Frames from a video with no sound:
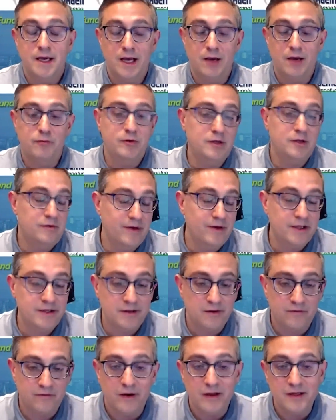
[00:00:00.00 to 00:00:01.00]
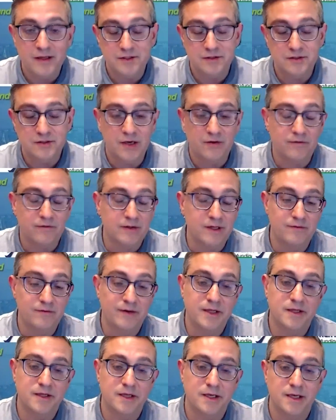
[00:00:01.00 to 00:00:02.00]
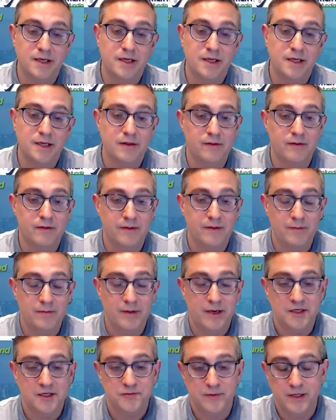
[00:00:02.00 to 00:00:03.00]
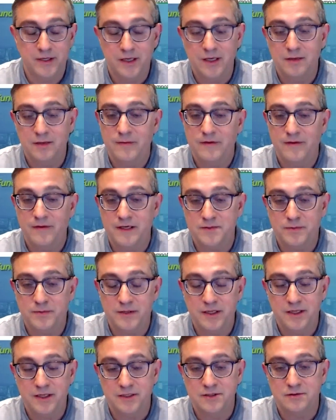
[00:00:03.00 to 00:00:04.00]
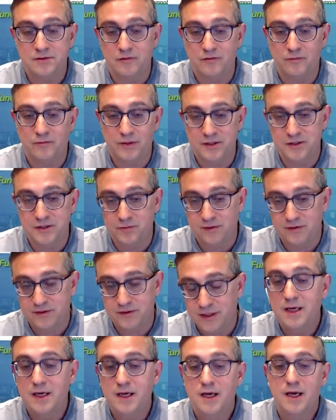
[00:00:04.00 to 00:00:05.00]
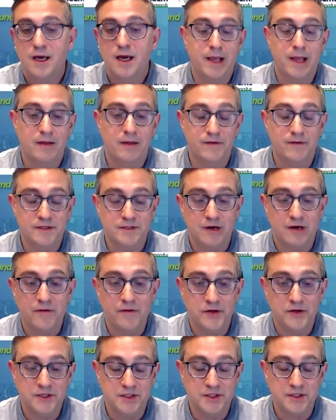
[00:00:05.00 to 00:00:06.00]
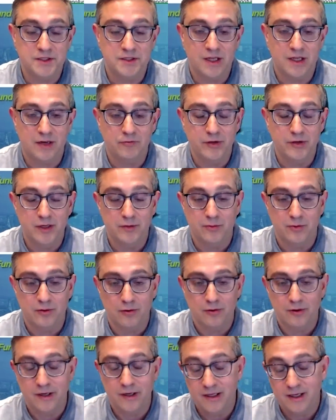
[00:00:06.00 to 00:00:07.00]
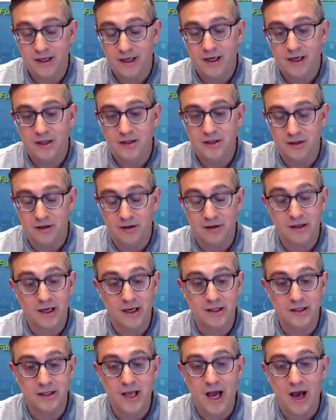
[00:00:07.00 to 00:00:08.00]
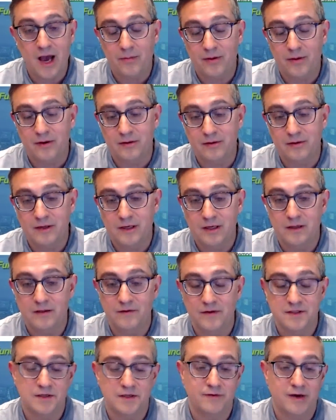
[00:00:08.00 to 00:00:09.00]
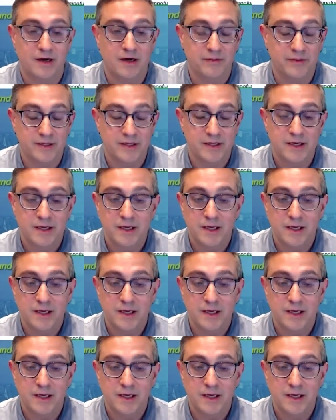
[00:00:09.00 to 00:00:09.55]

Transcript: And when you invest in funds, you're definitely investing in the management team and the expertise of principals and the strategies that we deploy to allocate capital in this environment.